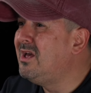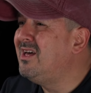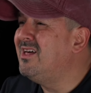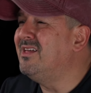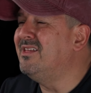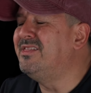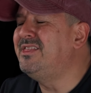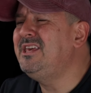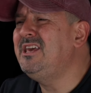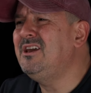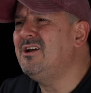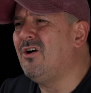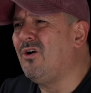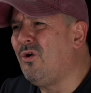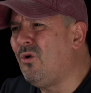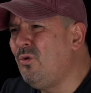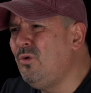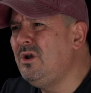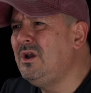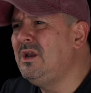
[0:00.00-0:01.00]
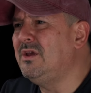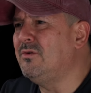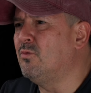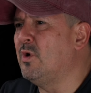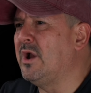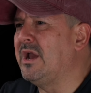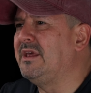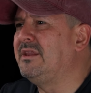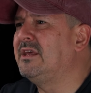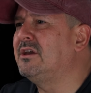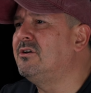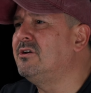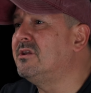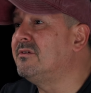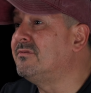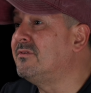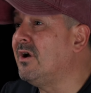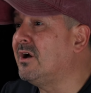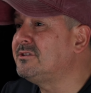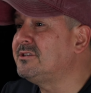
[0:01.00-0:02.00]
The only way they could
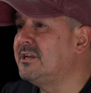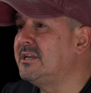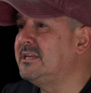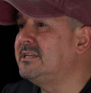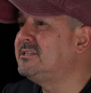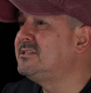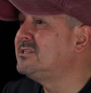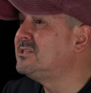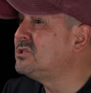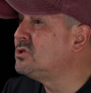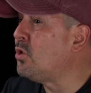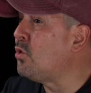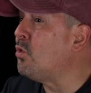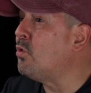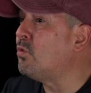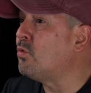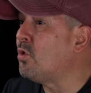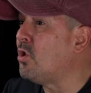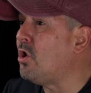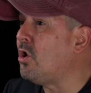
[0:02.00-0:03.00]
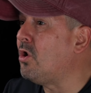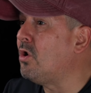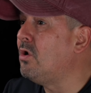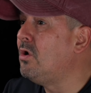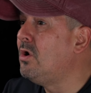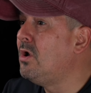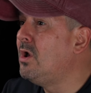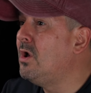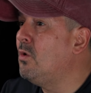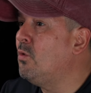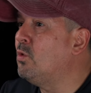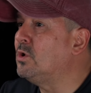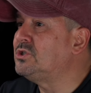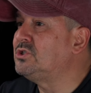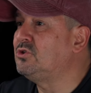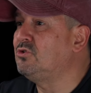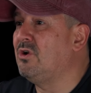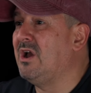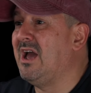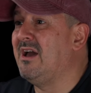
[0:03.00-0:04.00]
have gotten it so wrong was
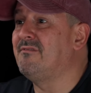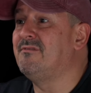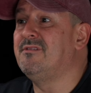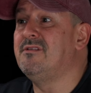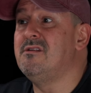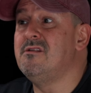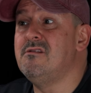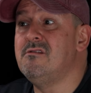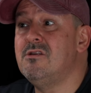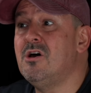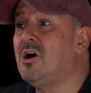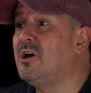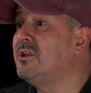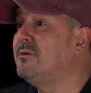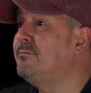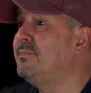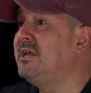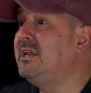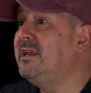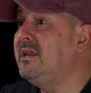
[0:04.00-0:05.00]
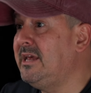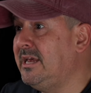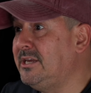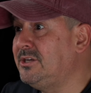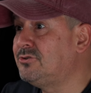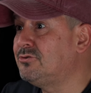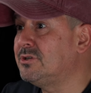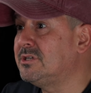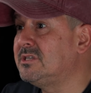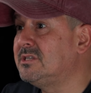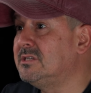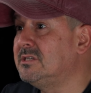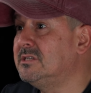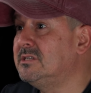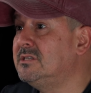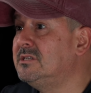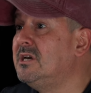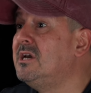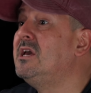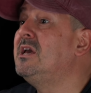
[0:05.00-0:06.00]
to have not been
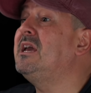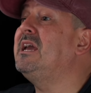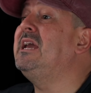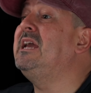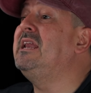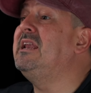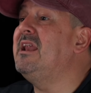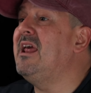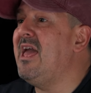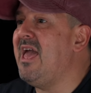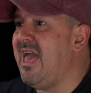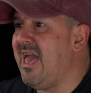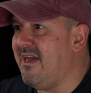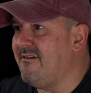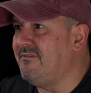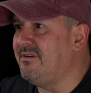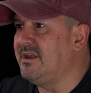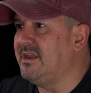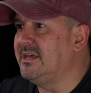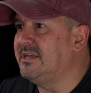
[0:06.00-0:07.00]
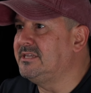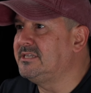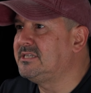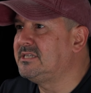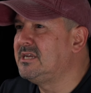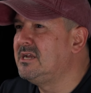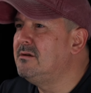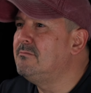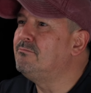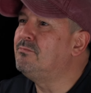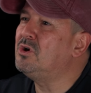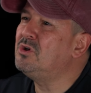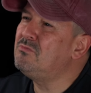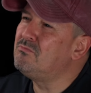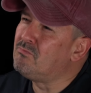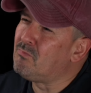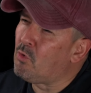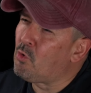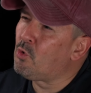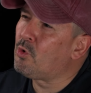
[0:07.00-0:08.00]
interested in evidence, but
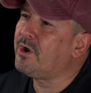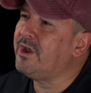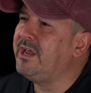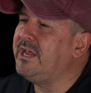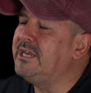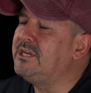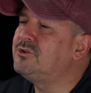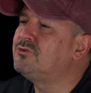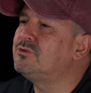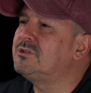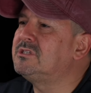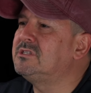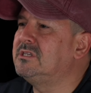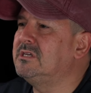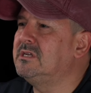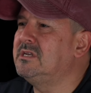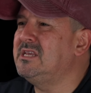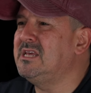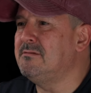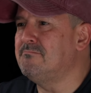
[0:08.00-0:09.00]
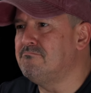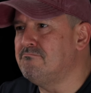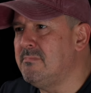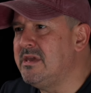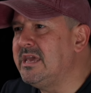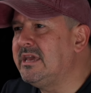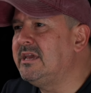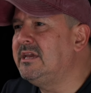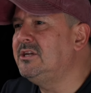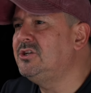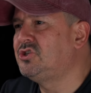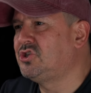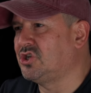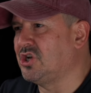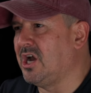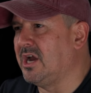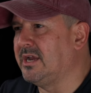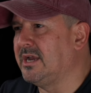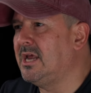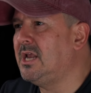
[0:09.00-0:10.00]
more interested in making
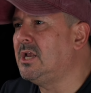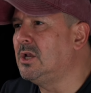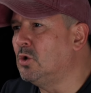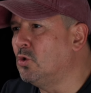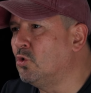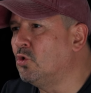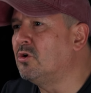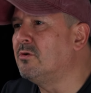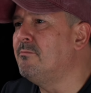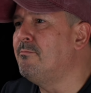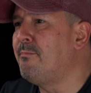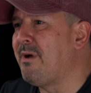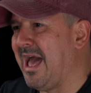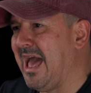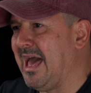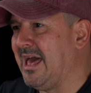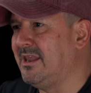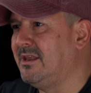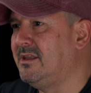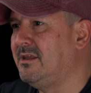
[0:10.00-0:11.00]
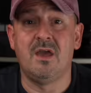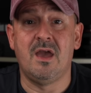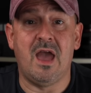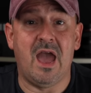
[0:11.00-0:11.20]
China look bad.